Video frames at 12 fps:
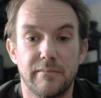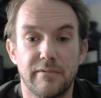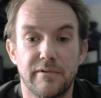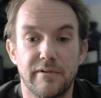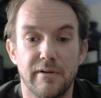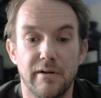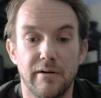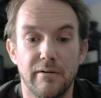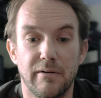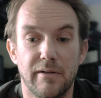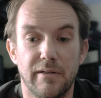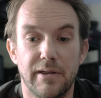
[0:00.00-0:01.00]
So
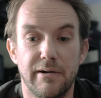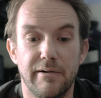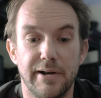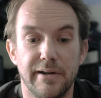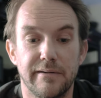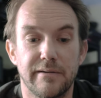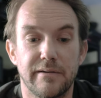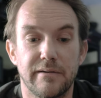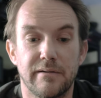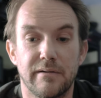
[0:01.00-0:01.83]
there it is.